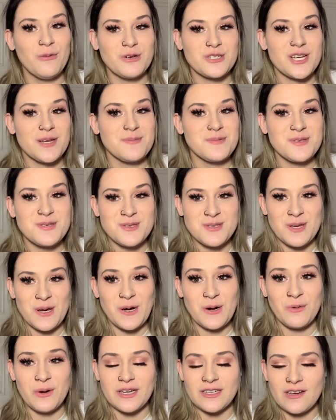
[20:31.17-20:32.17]
which I'm
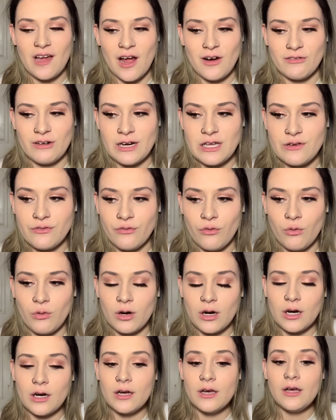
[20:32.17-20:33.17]
so not ready
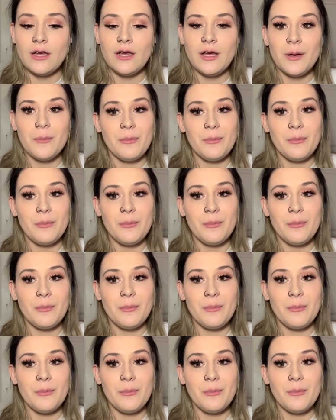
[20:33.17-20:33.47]
for.